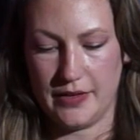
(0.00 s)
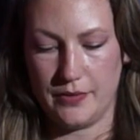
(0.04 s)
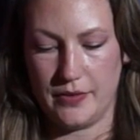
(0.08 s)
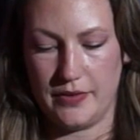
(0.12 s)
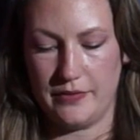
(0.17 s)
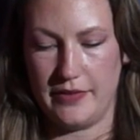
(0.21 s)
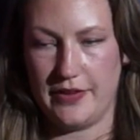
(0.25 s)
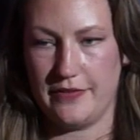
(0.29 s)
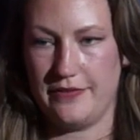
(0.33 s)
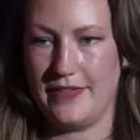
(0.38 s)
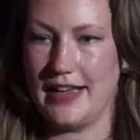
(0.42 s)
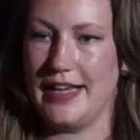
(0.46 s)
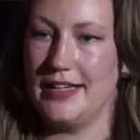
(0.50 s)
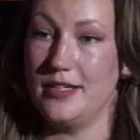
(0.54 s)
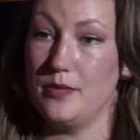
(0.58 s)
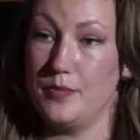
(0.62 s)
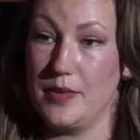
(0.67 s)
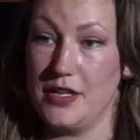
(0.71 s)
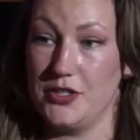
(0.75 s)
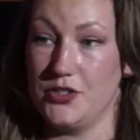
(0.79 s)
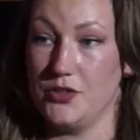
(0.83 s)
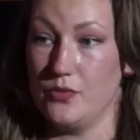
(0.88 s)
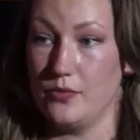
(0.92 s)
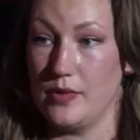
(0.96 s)
when we find a
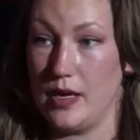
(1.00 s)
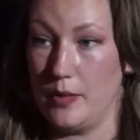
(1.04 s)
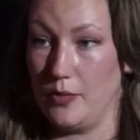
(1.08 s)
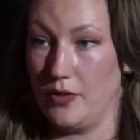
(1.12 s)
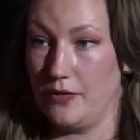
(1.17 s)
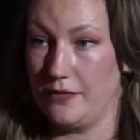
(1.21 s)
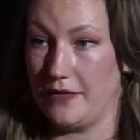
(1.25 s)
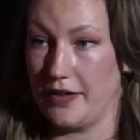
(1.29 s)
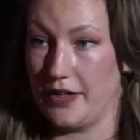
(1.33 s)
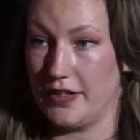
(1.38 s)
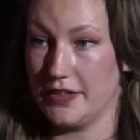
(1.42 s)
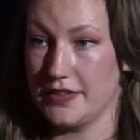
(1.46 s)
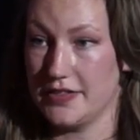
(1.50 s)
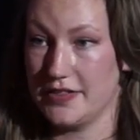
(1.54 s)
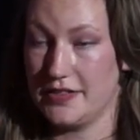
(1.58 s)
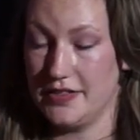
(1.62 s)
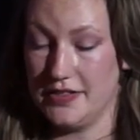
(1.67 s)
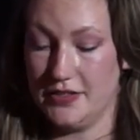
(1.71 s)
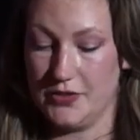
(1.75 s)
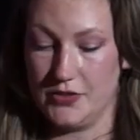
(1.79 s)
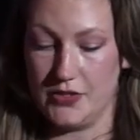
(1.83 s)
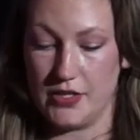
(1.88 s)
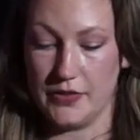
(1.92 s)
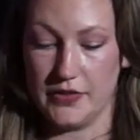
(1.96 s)
bunch of rubble first.
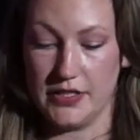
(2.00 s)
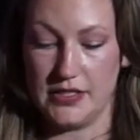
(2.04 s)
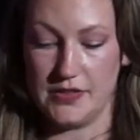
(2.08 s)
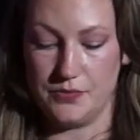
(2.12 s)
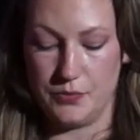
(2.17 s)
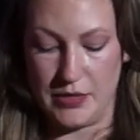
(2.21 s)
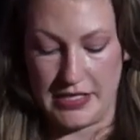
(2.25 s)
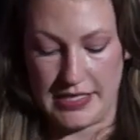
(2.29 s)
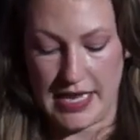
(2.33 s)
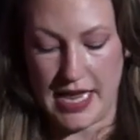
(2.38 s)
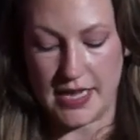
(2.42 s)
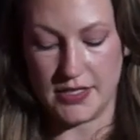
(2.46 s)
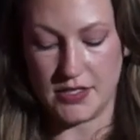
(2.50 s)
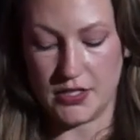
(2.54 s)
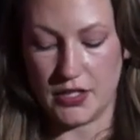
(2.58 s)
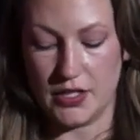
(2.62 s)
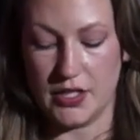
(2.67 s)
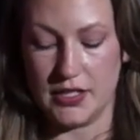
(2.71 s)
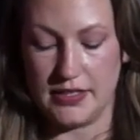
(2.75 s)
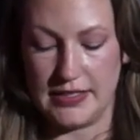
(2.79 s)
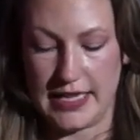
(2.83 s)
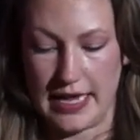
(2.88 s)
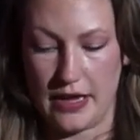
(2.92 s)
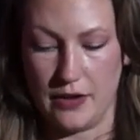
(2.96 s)
So we tend to
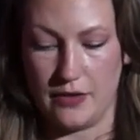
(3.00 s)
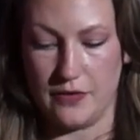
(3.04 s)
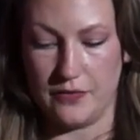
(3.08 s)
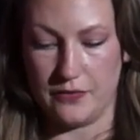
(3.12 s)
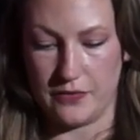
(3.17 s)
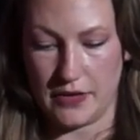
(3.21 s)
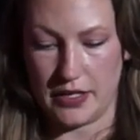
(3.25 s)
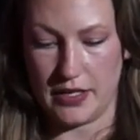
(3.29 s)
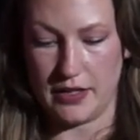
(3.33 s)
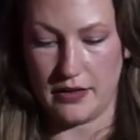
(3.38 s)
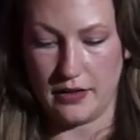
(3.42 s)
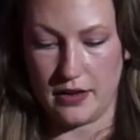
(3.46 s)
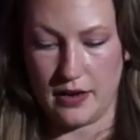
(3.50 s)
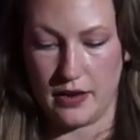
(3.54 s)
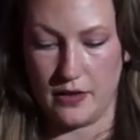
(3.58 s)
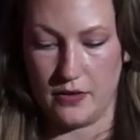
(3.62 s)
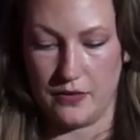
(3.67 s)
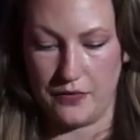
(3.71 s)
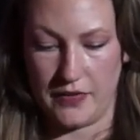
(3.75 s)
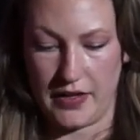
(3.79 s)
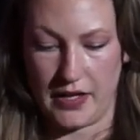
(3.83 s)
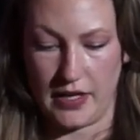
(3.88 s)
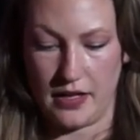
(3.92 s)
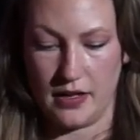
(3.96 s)
look down in front of the
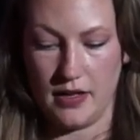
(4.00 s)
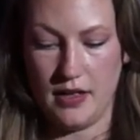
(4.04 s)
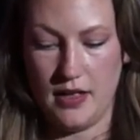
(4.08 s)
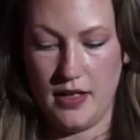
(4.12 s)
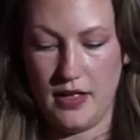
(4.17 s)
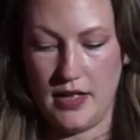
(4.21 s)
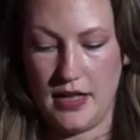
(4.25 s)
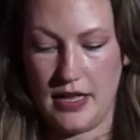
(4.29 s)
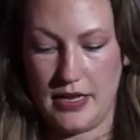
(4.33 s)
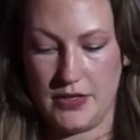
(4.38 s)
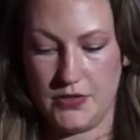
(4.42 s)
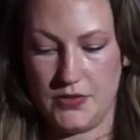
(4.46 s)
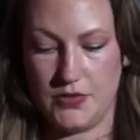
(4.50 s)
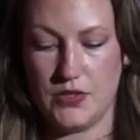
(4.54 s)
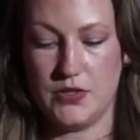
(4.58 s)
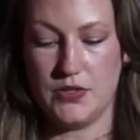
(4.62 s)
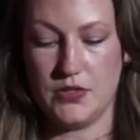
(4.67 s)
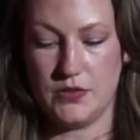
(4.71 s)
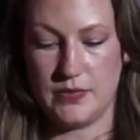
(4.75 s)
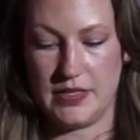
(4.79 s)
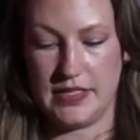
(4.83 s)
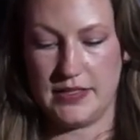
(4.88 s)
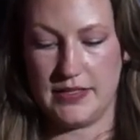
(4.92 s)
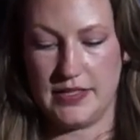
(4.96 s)
ROV, and as soon
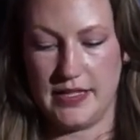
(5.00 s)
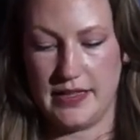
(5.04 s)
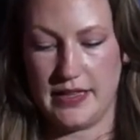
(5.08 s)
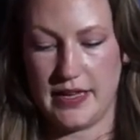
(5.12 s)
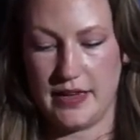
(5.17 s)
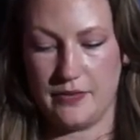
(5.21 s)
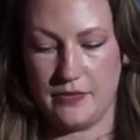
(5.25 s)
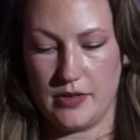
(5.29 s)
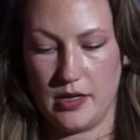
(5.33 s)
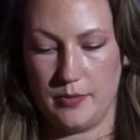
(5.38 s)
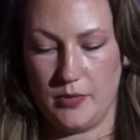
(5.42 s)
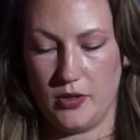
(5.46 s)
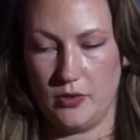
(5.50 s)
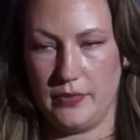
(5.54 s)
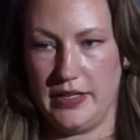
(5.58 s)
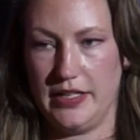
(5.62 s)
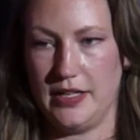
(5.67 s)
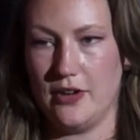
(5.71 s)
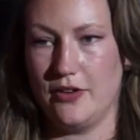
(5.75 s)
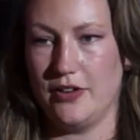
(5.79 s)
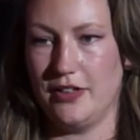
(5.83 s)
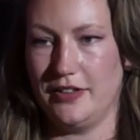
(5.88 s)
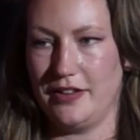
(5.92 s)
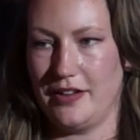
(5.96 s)
as we see that rubble, we
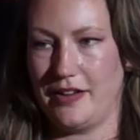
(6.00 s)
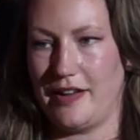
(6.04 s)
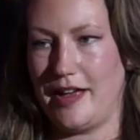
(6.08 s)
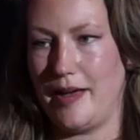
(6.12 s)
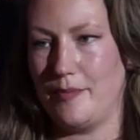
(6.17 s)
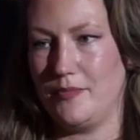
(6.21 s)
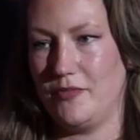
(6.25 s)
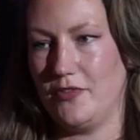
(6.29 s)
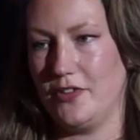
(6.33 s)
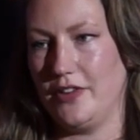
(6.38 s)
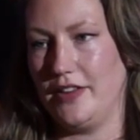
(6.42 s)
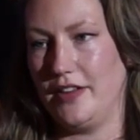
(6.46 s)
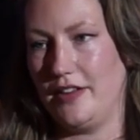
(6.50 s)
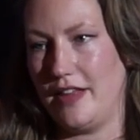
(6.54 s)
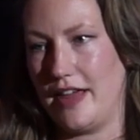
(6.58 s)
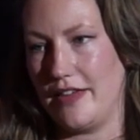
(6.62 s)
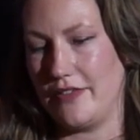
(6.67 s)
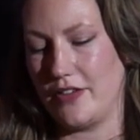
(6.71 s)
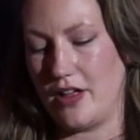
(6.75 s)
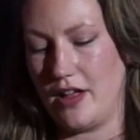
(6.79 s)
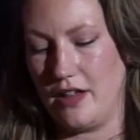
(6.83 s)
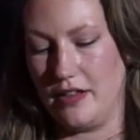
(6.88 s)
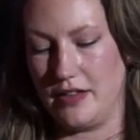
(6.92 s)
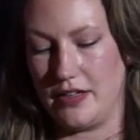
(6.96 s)
know to look up for the
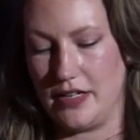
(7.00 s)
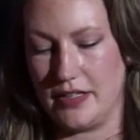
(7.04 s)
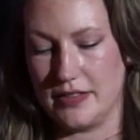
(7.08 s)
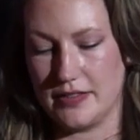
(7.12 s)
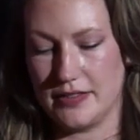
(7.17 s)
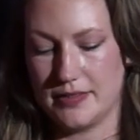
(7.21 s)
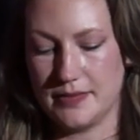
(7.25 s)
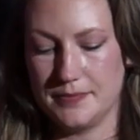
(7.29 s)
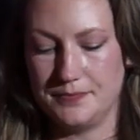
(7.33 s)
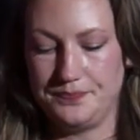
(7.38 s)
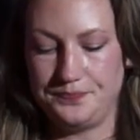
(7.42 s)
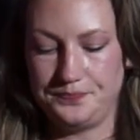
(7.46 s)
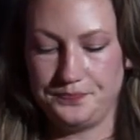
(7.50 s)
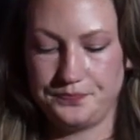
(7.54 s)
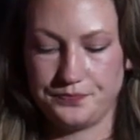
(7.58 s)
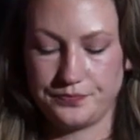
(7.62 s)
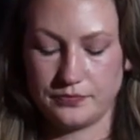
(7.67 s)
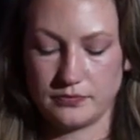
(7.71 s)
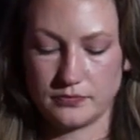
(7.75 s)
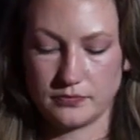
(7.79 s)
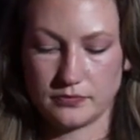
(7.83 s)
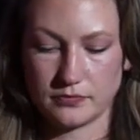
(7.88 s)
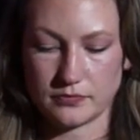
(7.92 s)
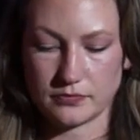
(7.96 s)
live colonies.
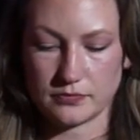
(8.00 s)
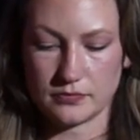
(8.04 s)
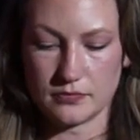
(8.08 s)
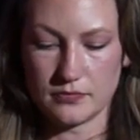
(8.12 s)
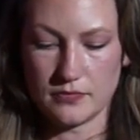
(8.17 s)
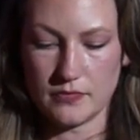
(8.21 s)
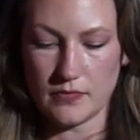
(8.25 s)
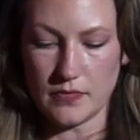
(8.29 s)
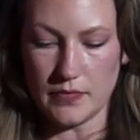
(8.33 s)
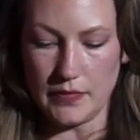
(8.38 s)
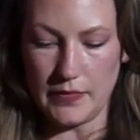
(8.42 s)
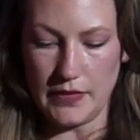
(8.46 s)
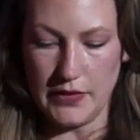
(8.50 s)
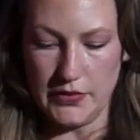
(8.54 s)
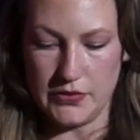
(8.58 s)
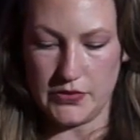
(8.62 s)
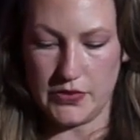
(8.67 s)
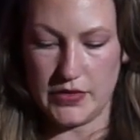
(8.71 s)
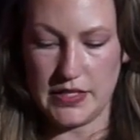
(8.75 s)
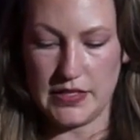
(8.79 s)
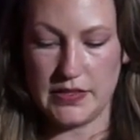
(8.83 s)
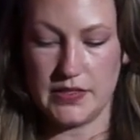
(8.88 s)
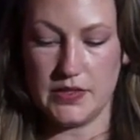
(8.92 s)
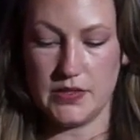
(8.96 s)
So
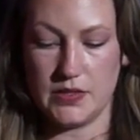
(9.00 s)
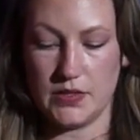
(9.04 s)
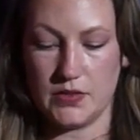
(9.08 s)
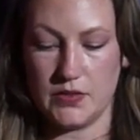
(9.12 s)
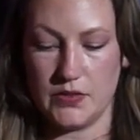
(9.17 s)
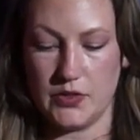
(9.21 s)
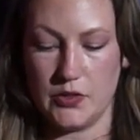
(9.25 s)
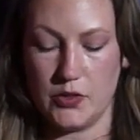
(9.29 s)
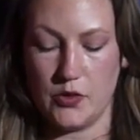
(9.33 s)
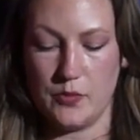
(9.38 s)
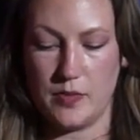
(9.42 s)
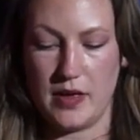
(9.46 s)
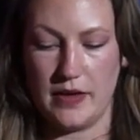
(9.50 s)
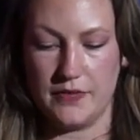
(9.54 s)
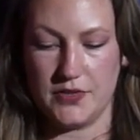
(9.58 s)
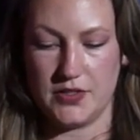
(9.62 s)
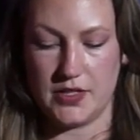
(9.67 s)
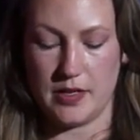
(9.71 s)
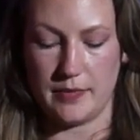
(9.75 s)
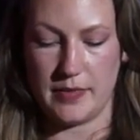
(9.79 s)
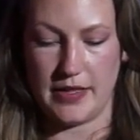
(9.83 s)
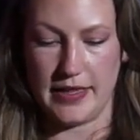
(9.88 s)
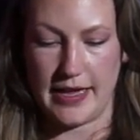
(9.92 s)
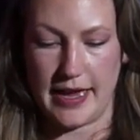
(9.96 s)
this is a zoom of
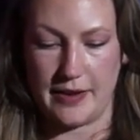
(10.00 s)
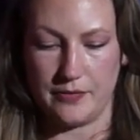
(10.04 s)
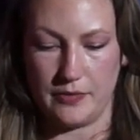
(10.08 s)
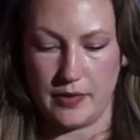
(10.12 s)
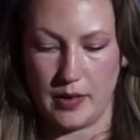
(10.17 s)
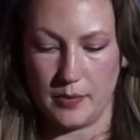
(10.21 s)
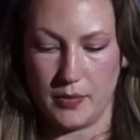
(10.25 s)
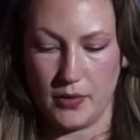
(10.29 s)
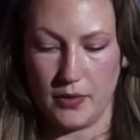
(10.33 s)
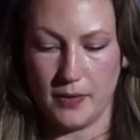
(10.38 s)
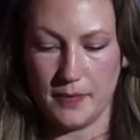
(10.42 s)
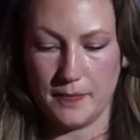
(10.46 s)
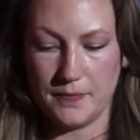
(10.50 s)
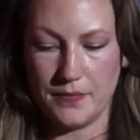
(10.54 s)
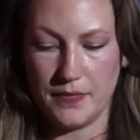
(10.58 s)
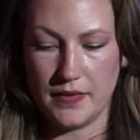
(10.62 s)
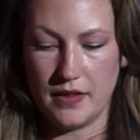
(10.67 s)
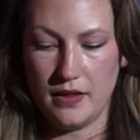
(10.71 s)
some of that rubble.